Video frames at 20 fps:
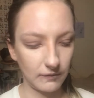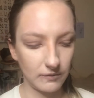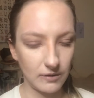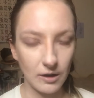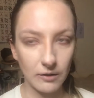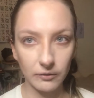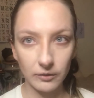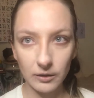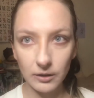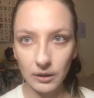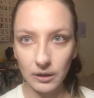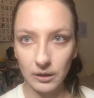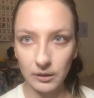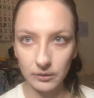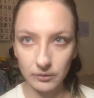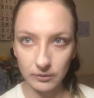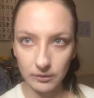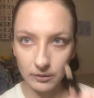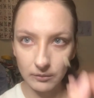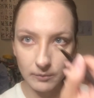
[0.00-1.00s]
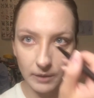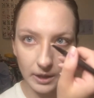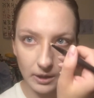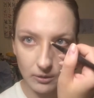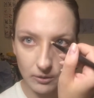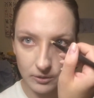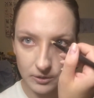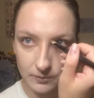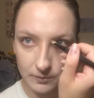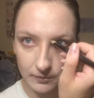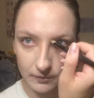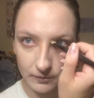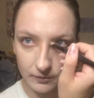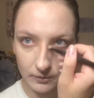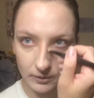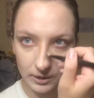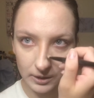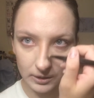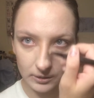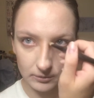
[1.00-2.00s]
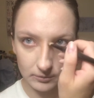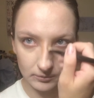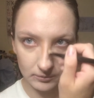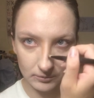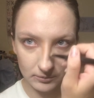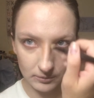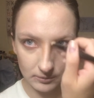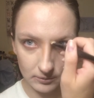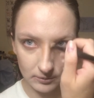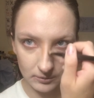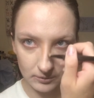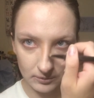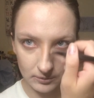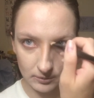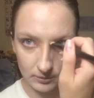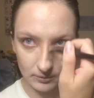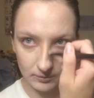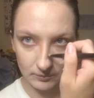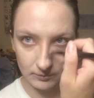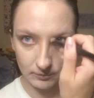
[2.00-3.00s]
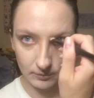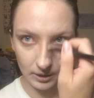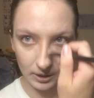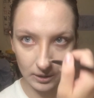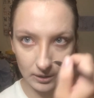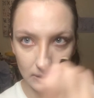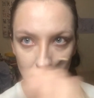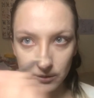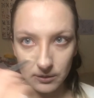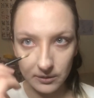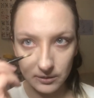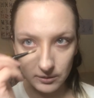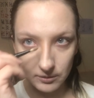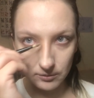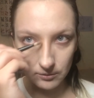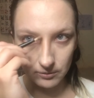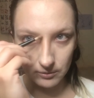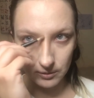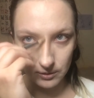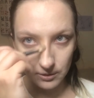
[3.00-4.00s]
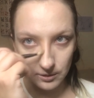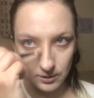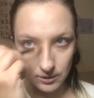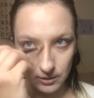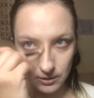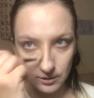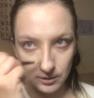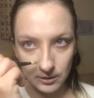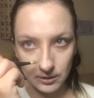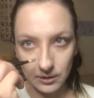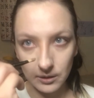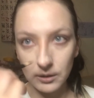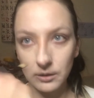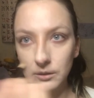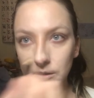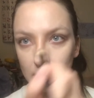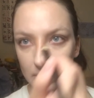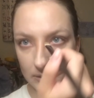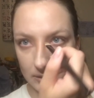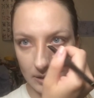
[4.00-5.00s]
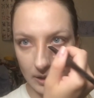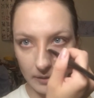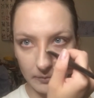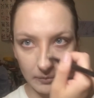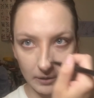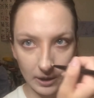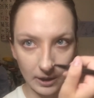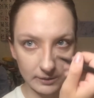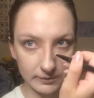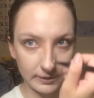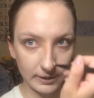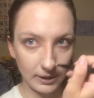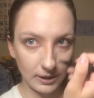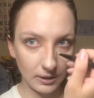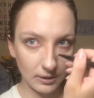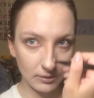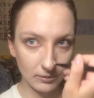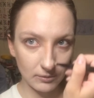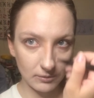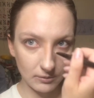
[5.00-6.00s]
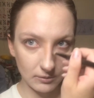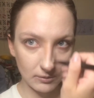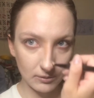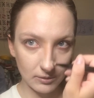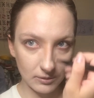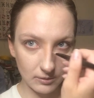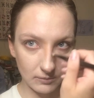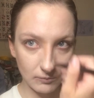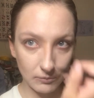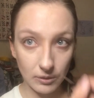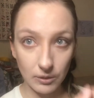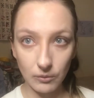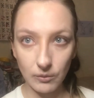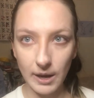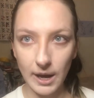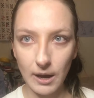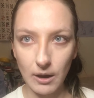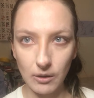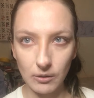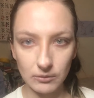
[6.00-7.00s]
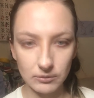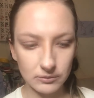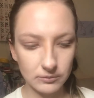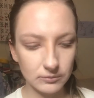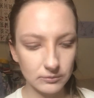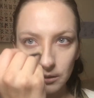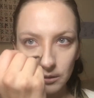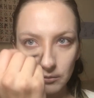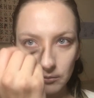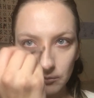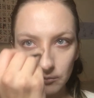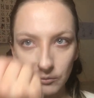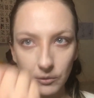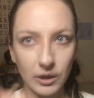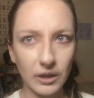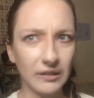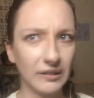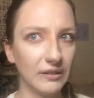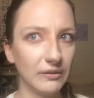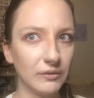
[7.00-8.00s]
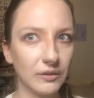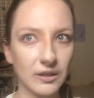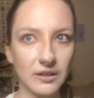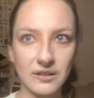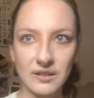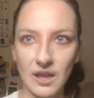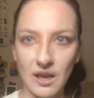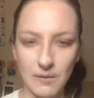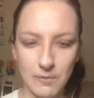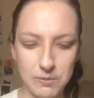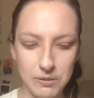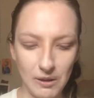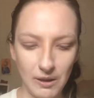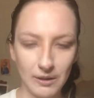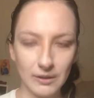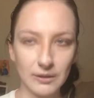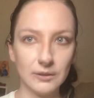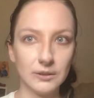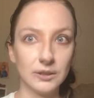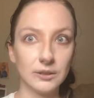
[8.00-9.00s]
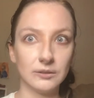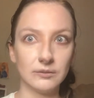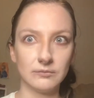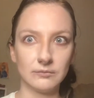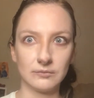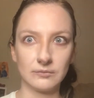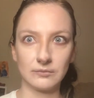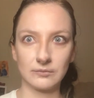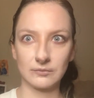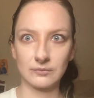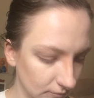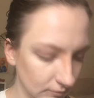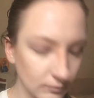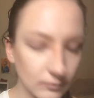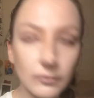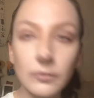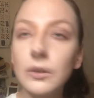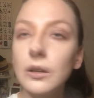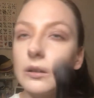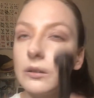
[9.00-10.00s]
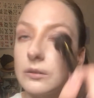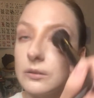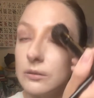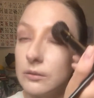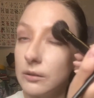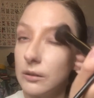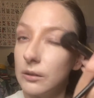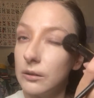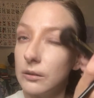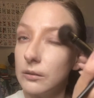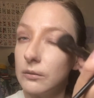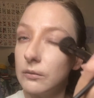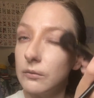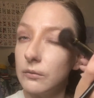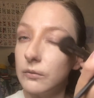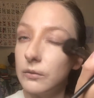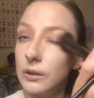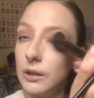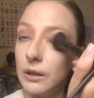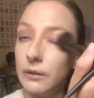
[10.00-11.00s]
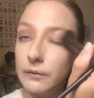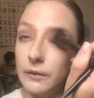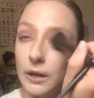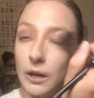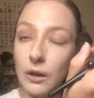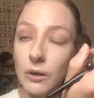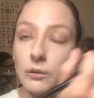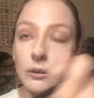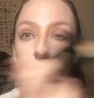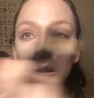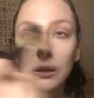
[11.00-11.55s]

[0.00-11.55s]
I've never contoured my nose before because I'm lazy, but wow, what a difference that made. But also gonna fluff out